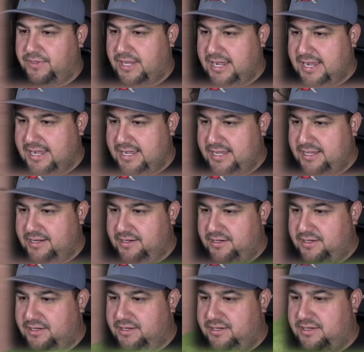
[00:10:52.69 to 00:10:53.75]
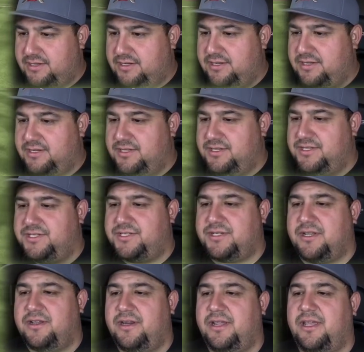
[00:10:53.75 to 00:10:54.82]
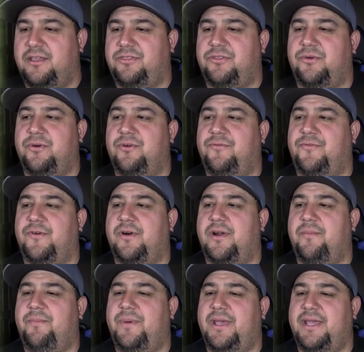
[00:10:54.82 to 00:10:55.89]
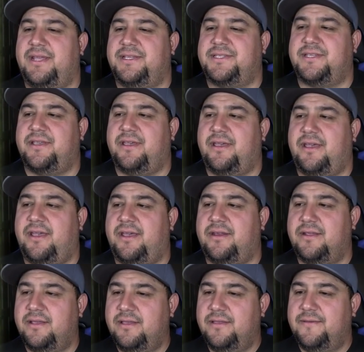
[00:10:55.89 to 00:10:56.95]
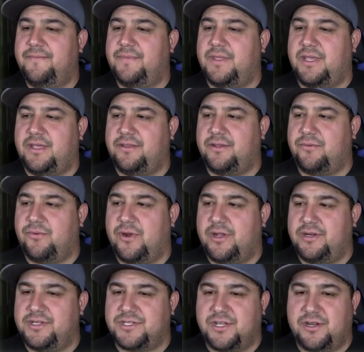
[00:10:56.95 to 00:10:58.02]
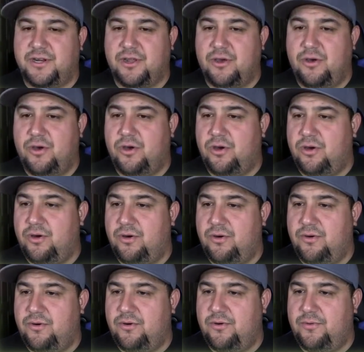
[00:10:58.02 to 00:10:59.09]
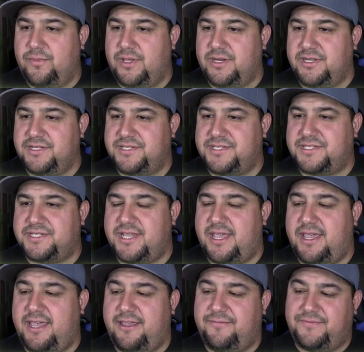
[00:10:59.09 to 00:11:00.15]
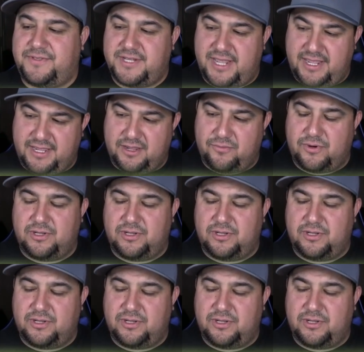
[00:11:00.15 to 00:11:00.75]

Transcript: That is going to get through for a base hit. And the run is going to go home. And he's safe. Dang it.